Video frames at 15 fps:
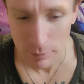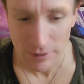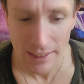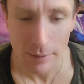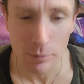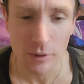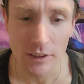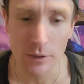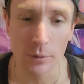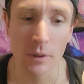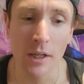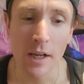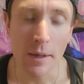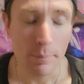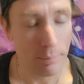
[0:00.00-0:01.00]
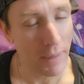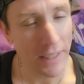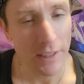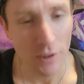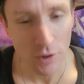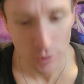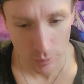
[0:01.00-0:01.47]
was able to make
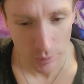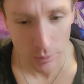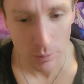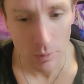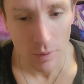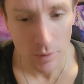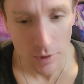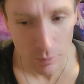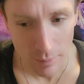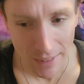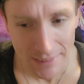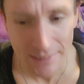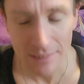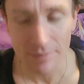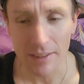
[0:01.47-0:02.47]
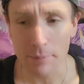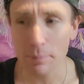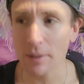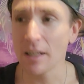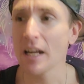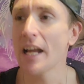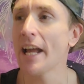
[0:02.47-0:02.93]
it through the rest of it.
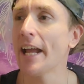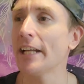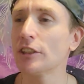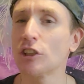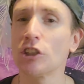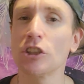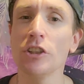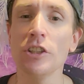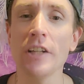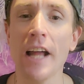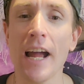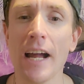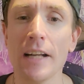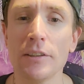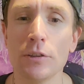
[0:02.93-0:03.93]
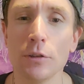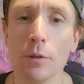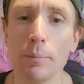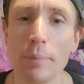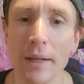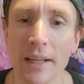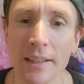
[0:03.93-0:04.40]
But it shouldn't have to
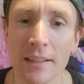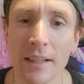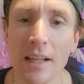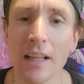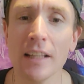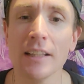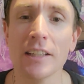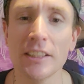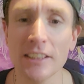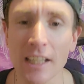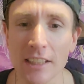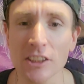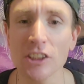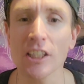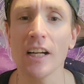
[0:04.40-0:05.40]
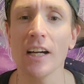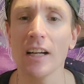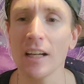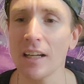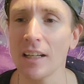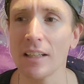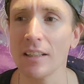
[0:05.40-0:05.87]
have been such
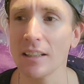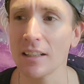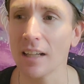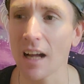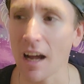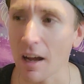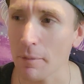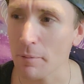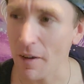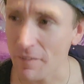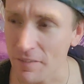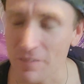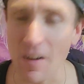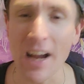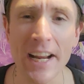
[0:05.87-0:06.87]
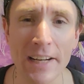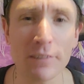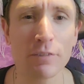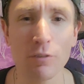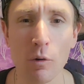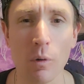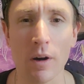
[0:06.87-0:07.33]
a fight
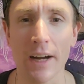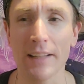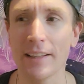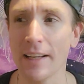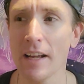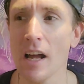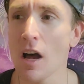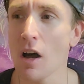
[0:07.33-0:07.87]
for it.